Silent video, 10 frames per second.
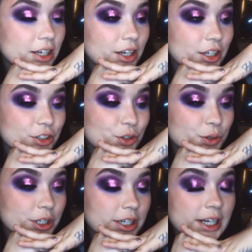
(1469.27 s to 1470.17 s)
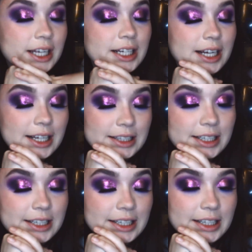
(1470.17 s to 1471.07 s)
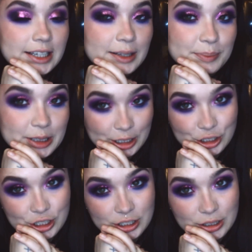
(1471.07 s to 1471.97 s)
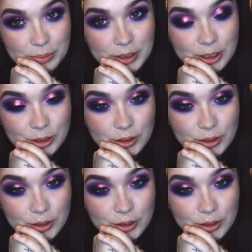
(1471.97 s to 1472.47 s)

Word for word: contour and highlight and blush a little bit